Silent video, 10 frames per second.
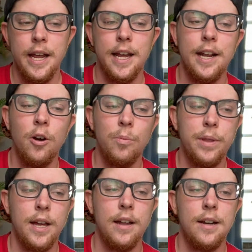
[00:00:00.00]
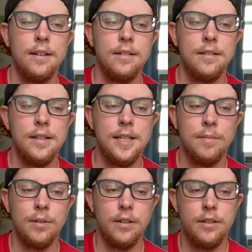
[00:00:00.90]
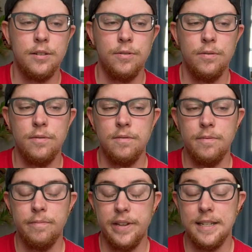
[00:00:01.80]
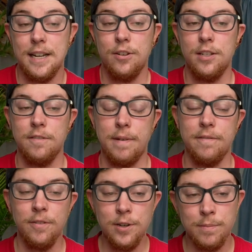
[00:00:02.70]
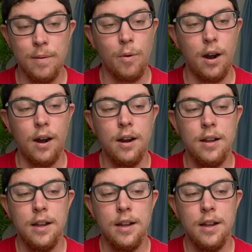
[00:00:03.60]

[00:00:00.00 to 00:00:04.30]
And I hope that, similar to the intentions of my first memoir,